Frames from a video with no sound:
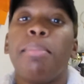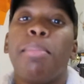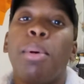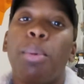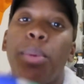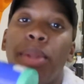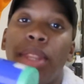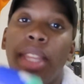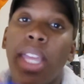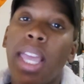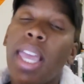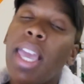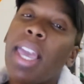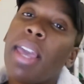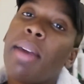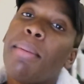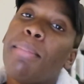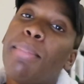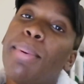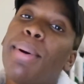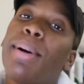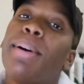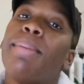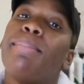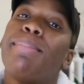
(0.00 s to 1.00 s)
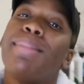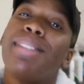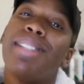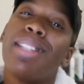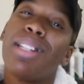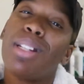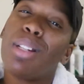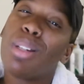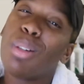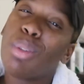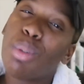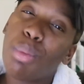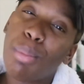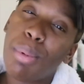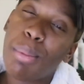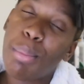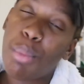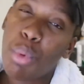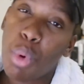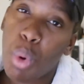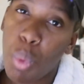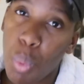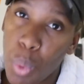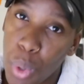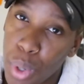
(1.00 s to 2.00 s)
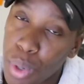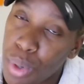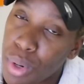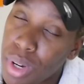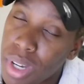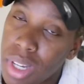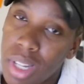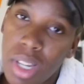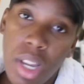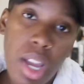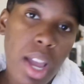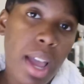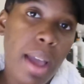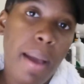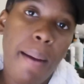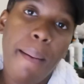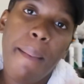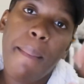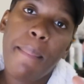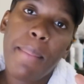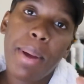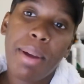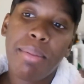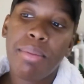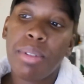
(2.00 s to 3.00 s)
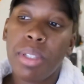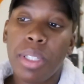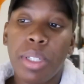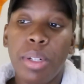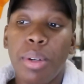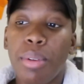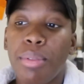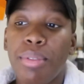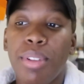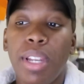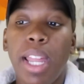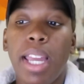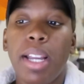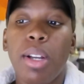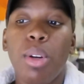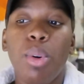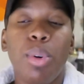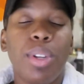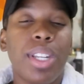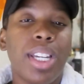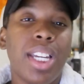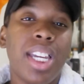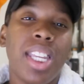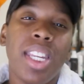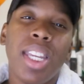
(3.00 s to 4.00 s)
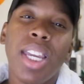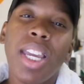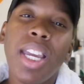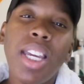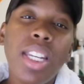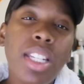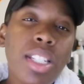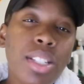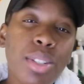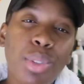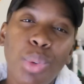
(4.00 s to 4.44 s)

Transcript: But with the hand pump, it's a little bit more work. But I really don't feel like going to get it. And it's